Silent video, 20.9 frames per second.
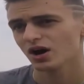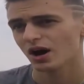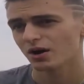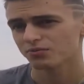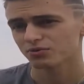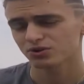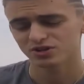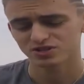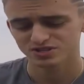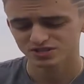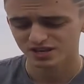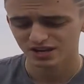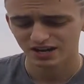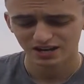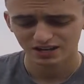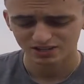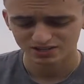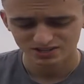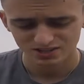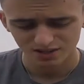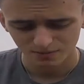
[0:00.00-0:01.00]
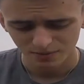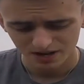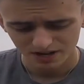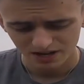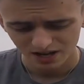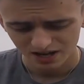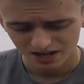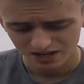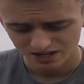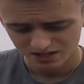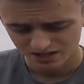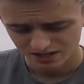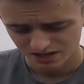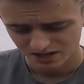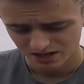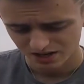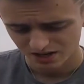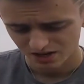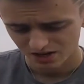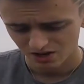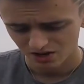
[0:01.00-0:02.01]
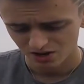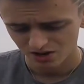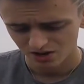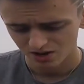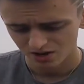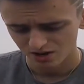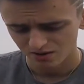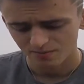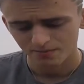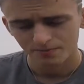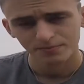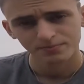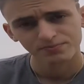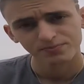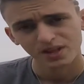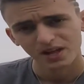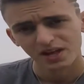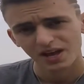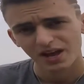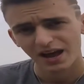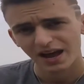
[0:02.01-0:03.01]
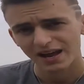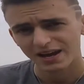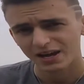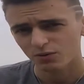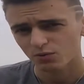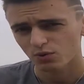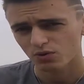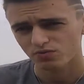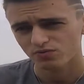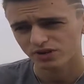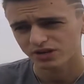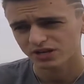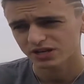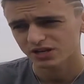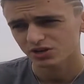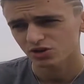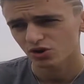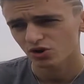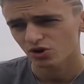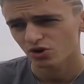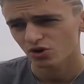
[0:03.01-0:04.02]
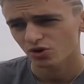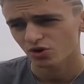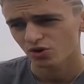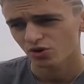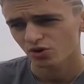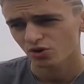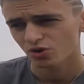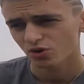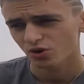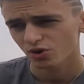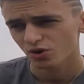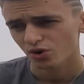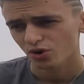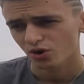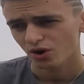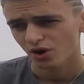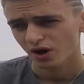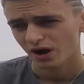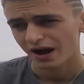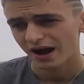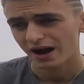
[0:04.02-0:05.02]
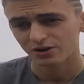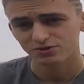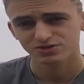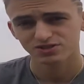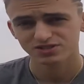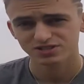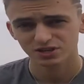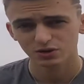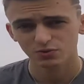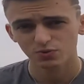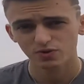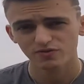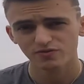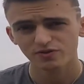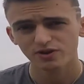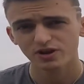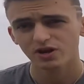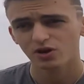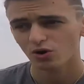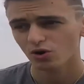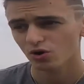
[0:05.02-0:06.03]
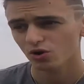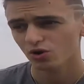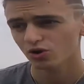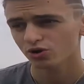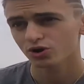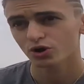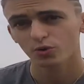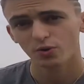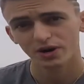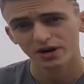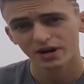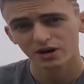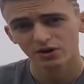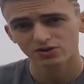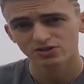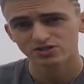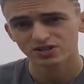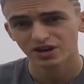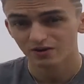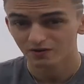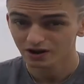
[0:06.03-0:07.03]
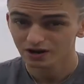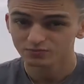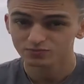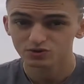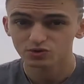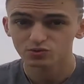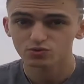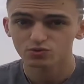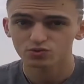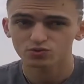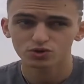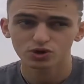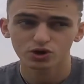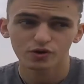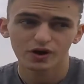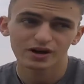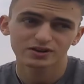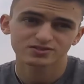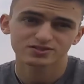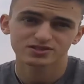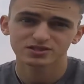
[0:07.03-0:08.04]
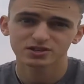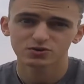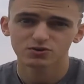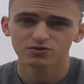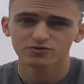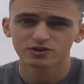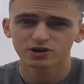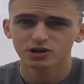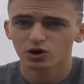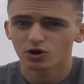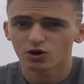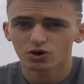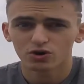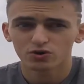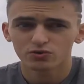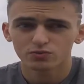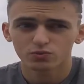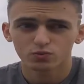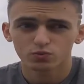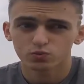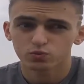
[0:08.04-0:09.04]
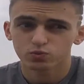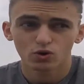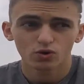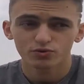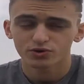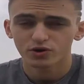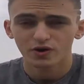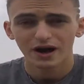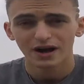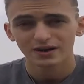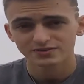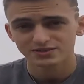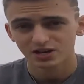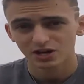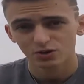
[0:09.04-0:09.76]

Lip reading: I'm going to get like a stomach ache, and I won't really know how to deal with it, or no one else around me will know how to deal with it or won't know how to